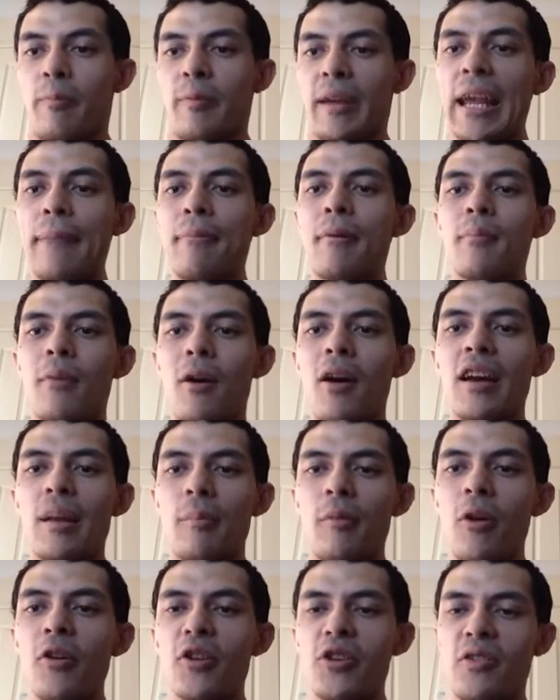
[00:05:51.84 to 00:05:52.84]
keep in mind,
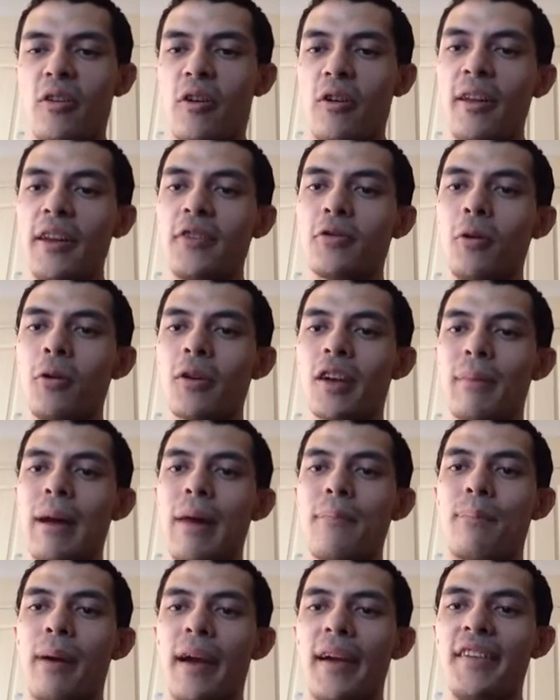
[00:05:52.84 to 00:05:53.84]
I'm not only talking
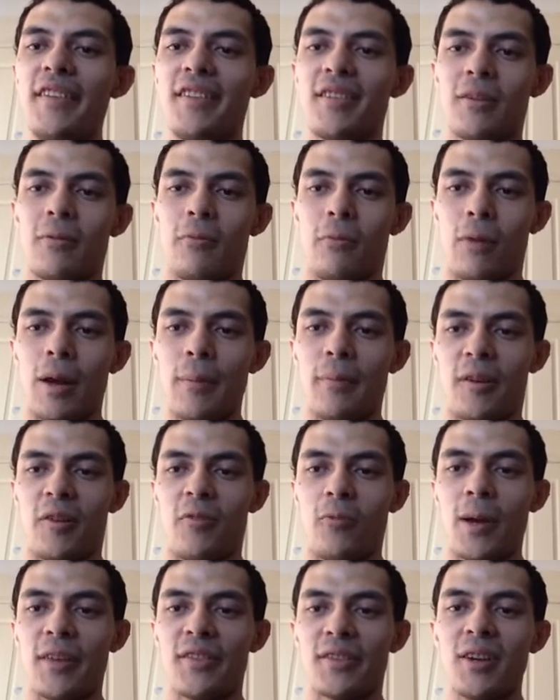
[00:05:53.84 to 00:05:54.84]
about base
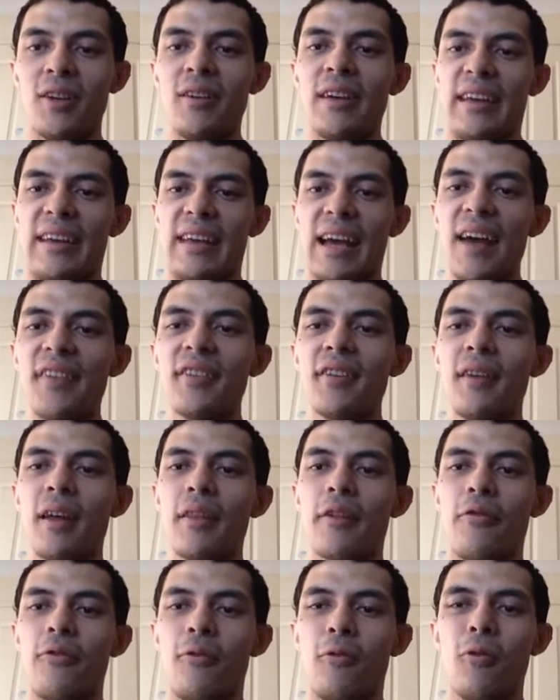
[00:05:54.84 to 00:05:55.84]
Wesker. He has
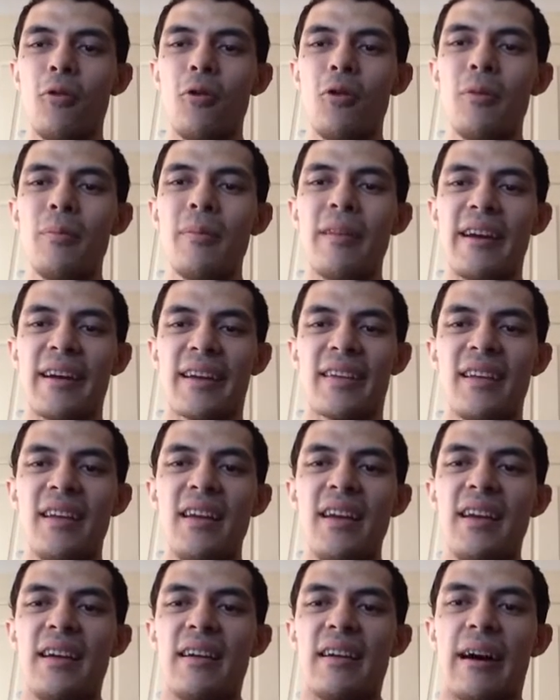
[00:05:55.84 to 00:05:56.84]
another form, like,
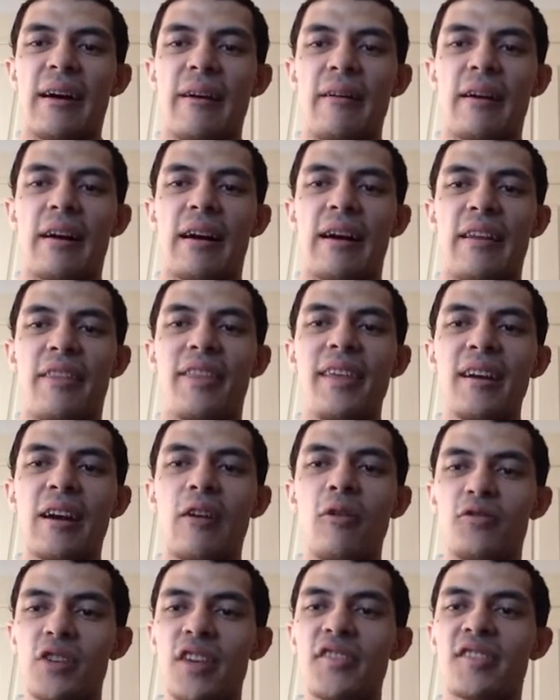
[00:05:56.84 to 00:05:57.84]
I think,
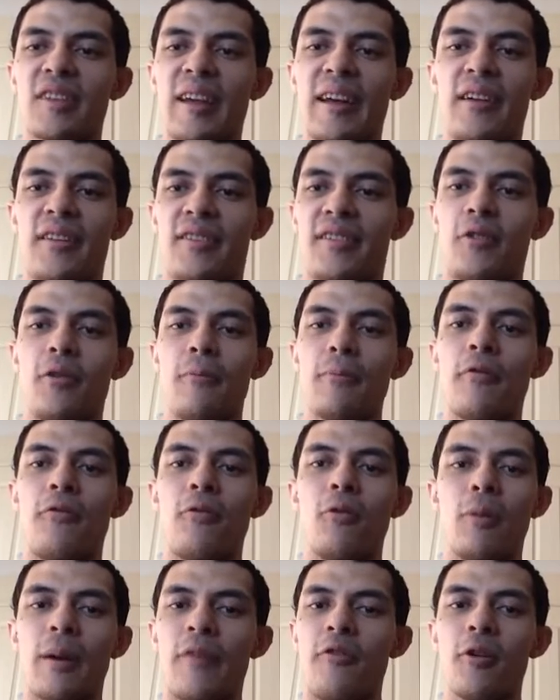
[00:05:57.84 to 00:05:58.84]
I'll just say it's super
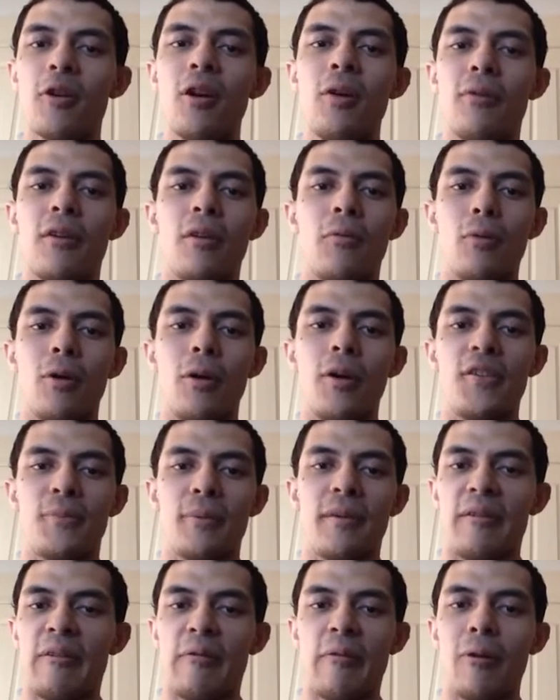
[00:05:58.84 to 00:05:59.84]
form. I forgot what it was,
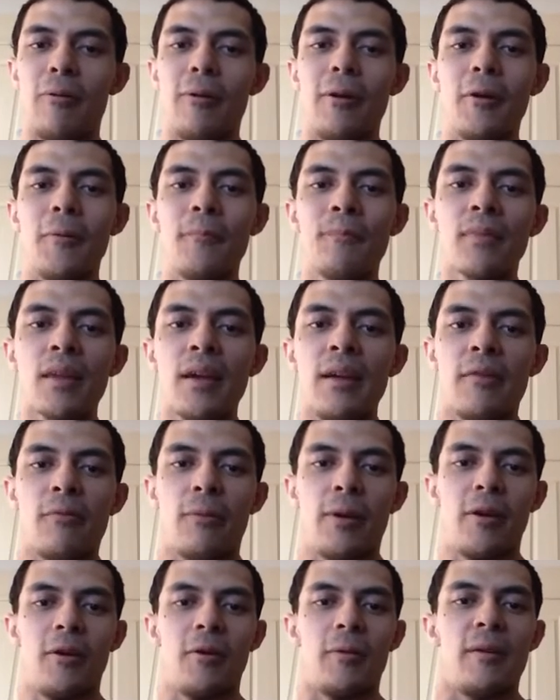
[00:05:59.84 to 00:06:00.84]
but oh well.
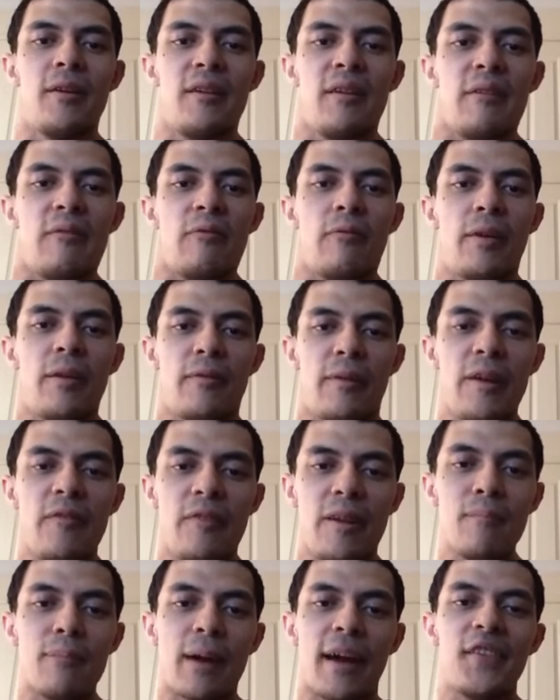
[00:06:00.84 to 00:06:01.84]
Well,
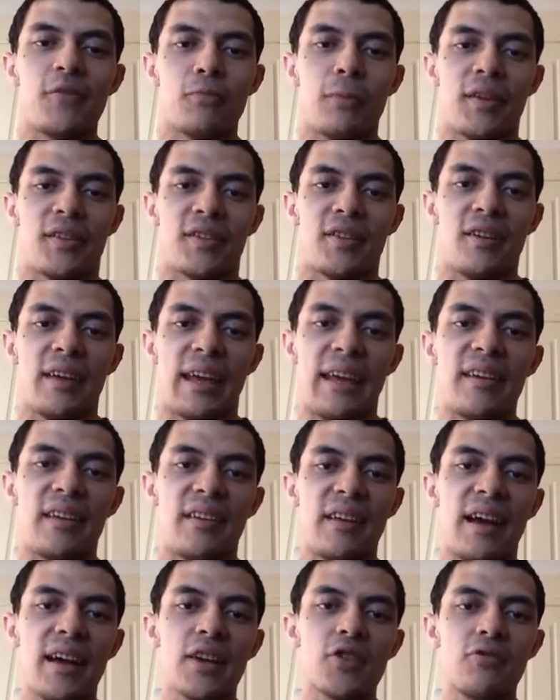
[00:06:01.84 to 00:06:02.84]
in base Wesker, he
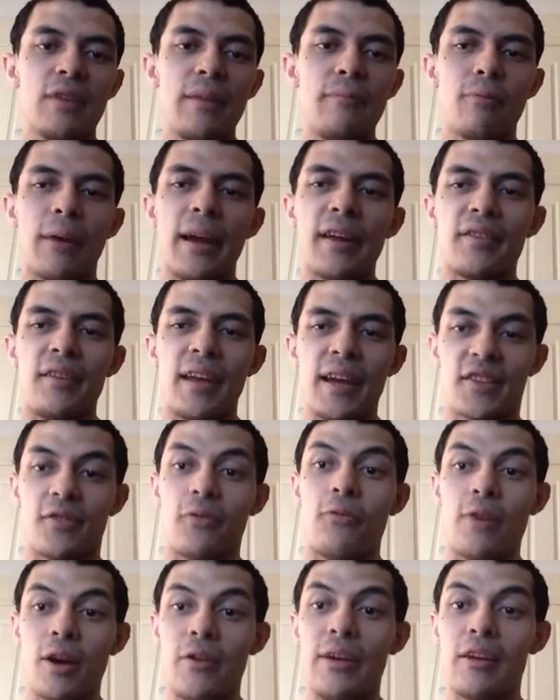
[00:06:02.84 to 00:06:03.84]
can actually break necks
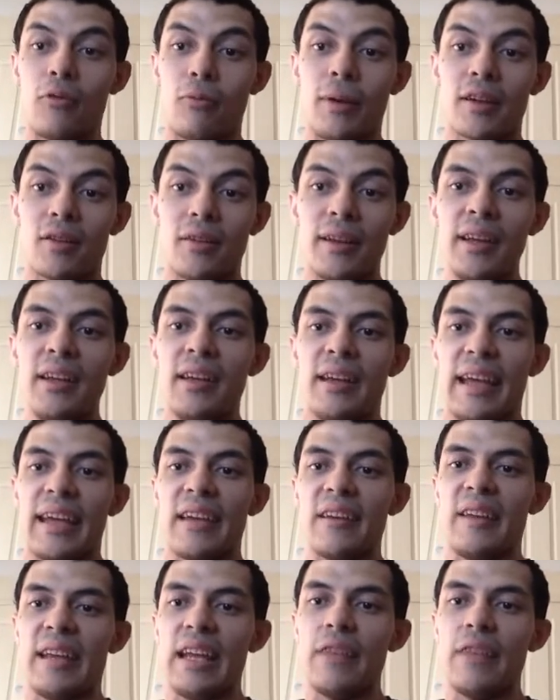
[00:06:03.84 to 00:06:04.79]
very quickly. He can